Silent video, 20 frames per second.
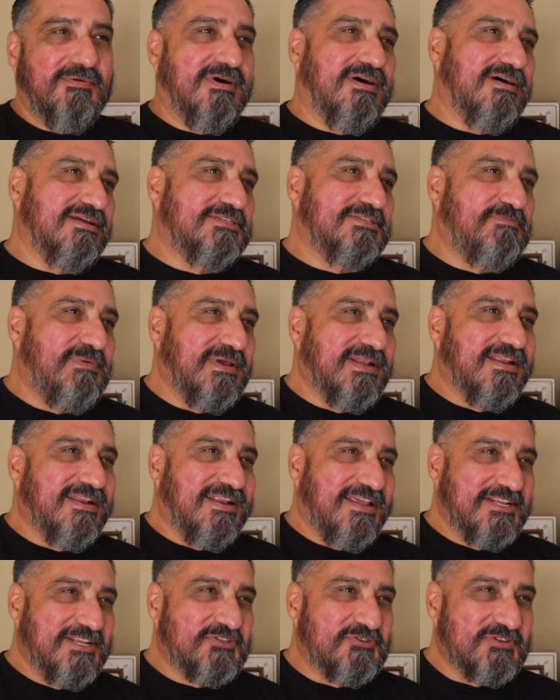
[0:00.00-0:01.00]
Well, it's been
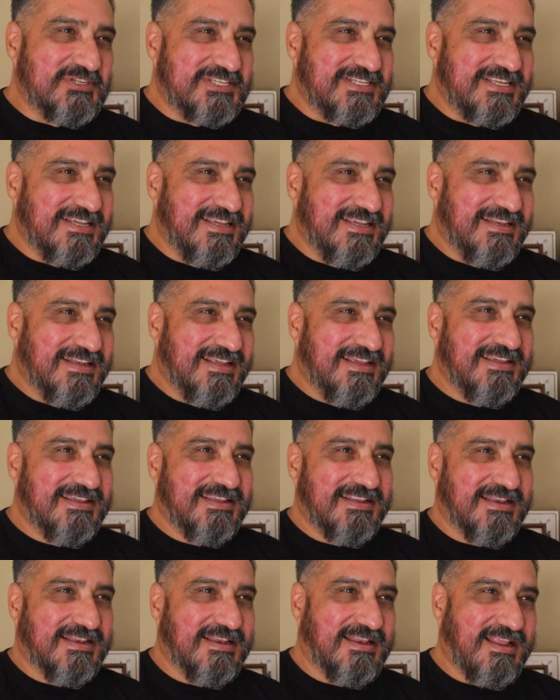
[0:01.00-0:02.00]
an interesting
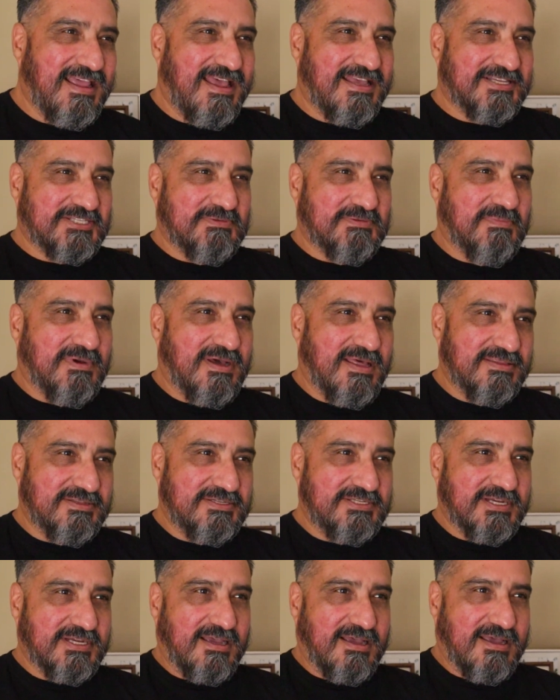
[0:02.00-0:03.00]
last
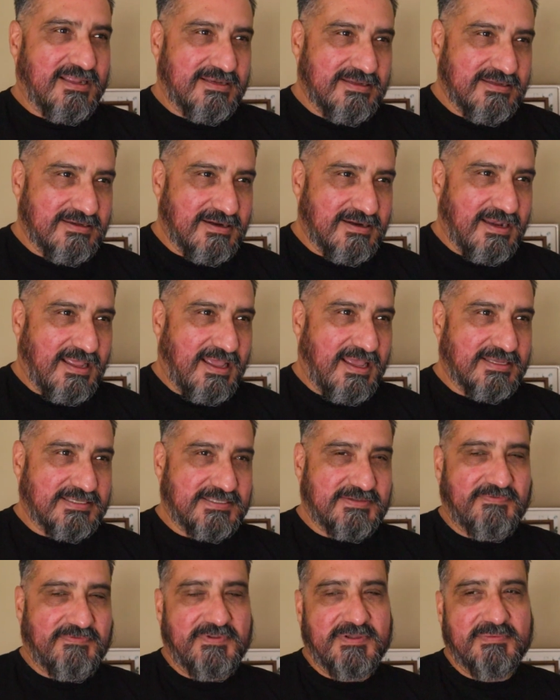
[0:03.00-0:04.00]
month, John, or
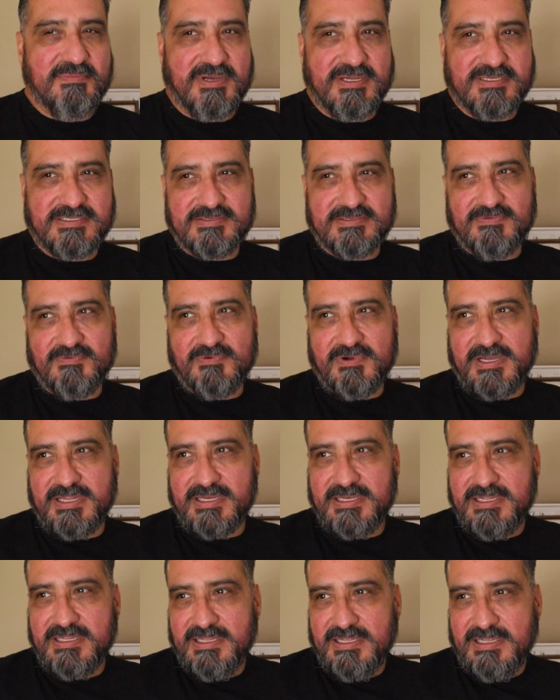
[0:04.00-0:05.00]
last few months of
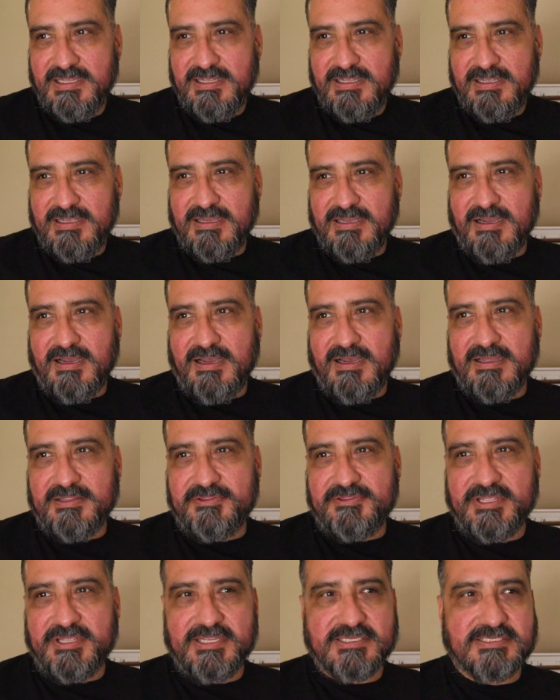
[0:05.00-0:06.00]
what
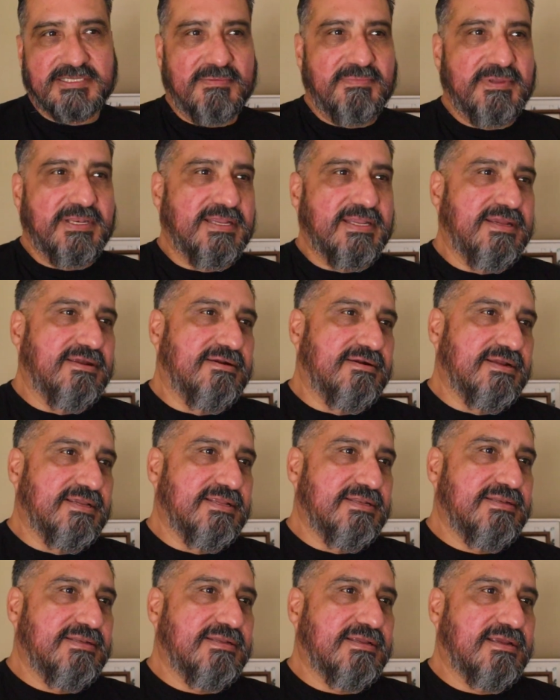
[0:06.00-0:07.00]
things I've been
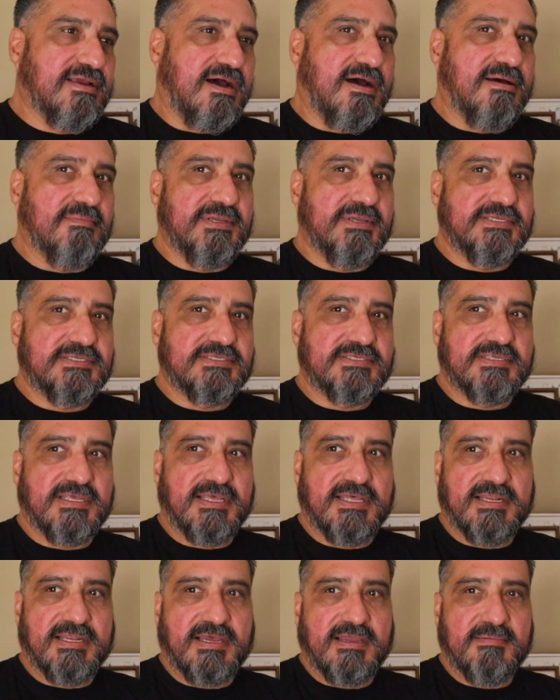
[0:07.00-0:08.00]
hearing, comments
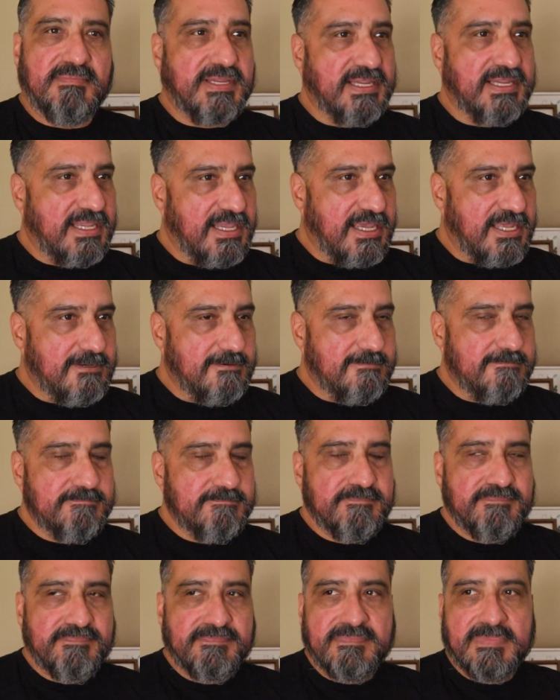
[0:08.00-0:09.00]
that I've been getting.
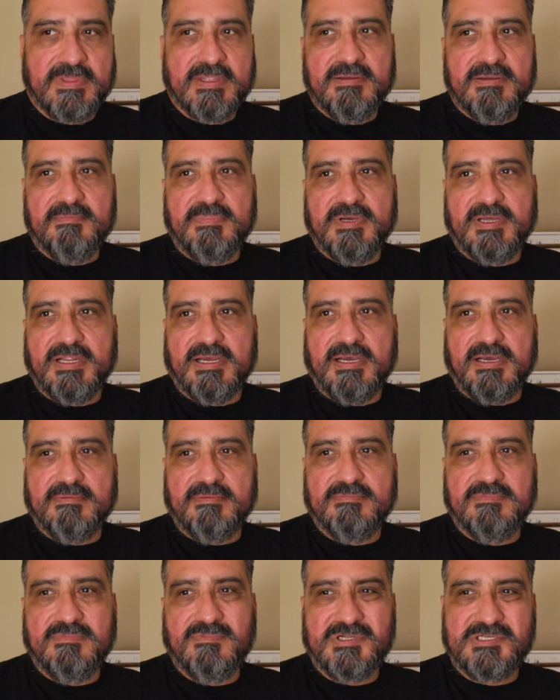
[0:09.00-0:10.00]
But
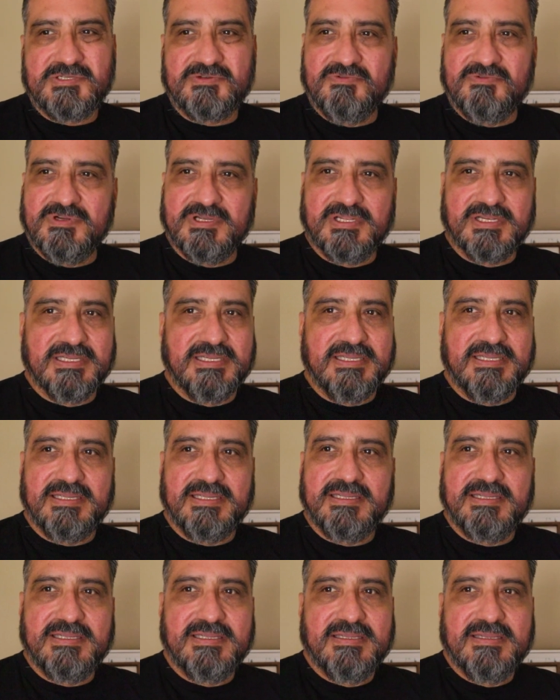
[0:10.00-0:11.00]
what's
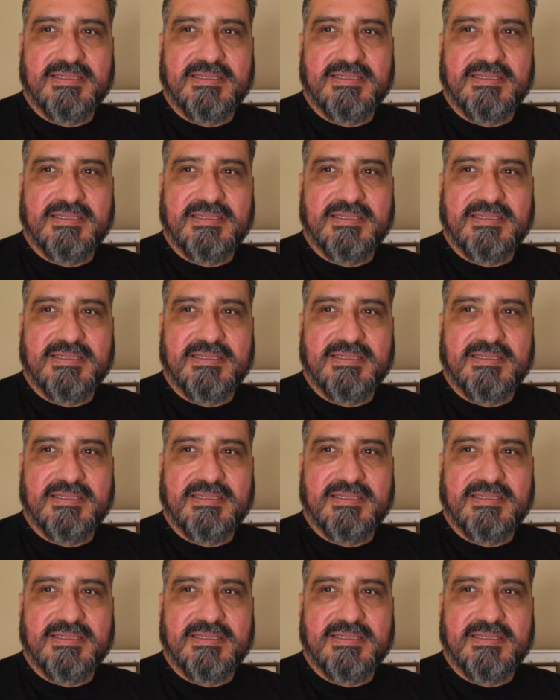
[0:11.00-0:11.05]
really